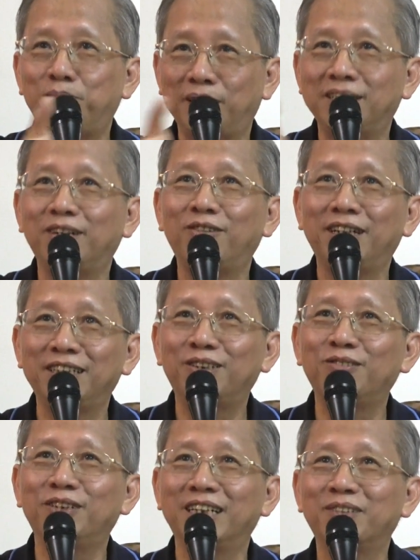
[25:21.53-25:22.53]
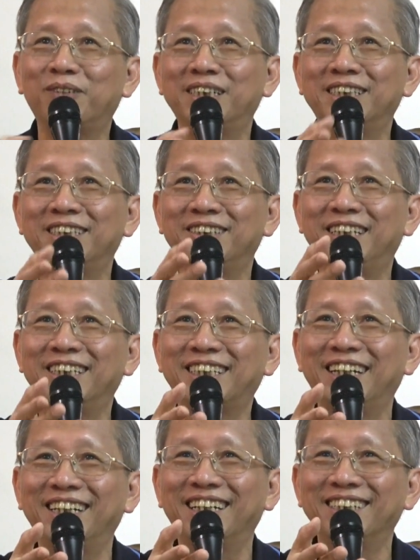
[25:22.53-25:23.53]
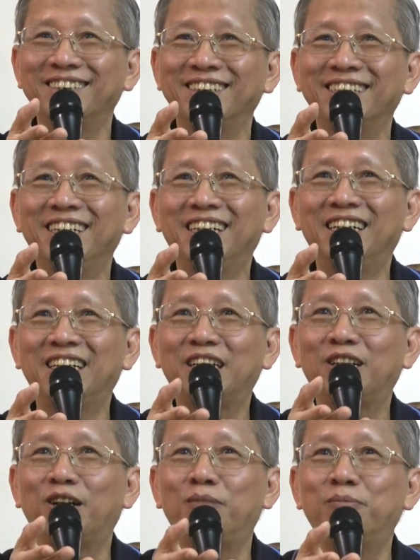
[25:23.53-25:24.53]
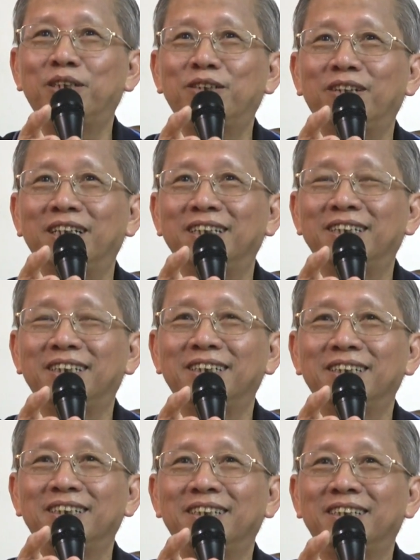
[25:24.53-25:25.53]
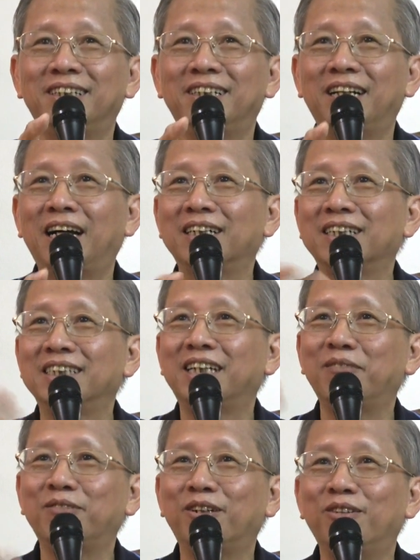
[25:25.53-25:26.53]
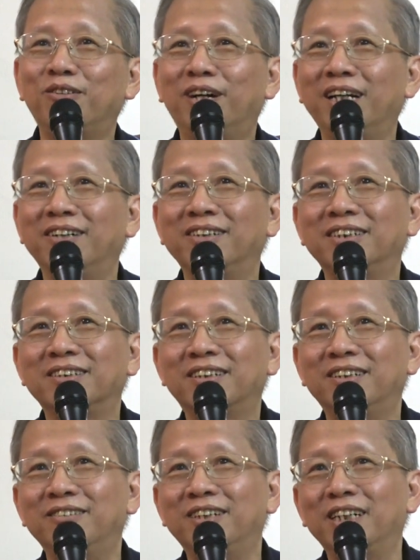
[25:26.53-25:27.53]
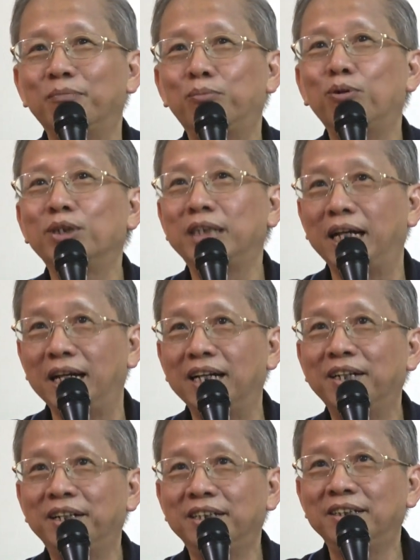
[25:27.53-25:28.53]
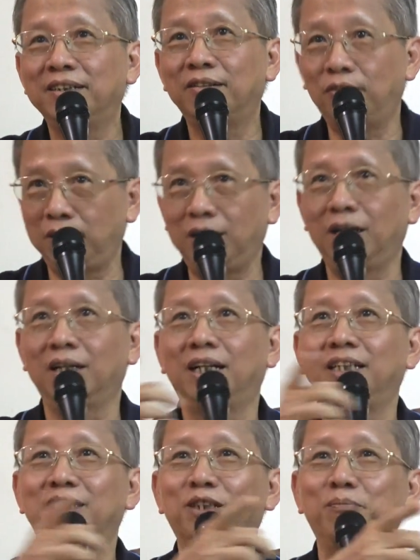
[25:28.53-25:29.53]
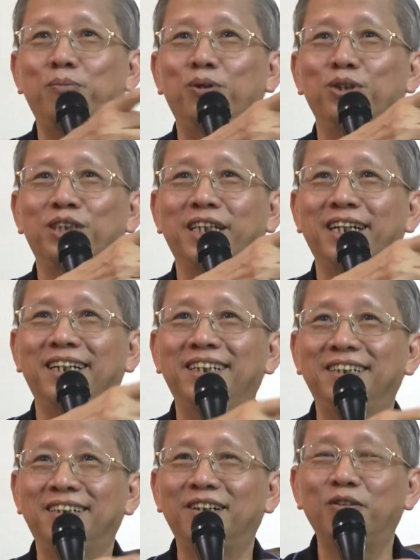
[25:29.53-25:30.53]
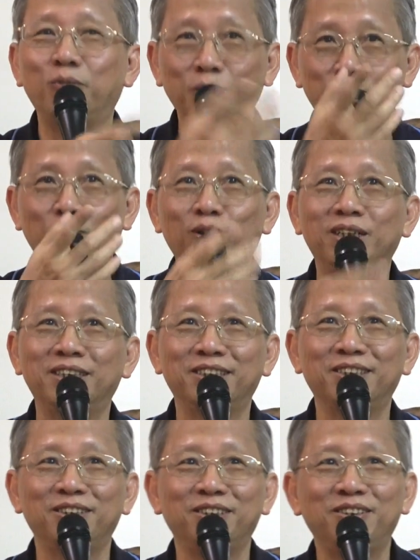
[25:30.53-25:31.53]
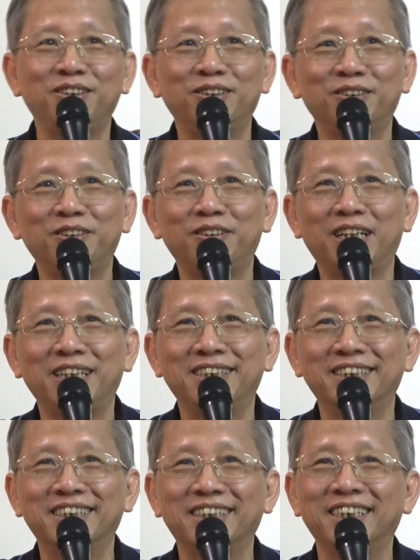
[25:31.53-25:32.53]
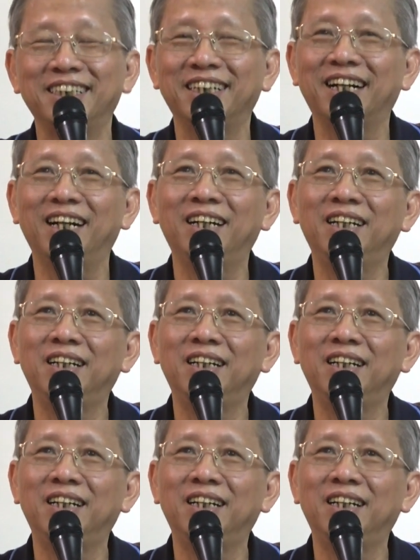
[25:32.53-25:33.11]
But the one is too expensive. That's another one. Normal one. Uncle Sam got one called a Porsche. Wow, there is a Porsche. What model? So you know you are interested in car.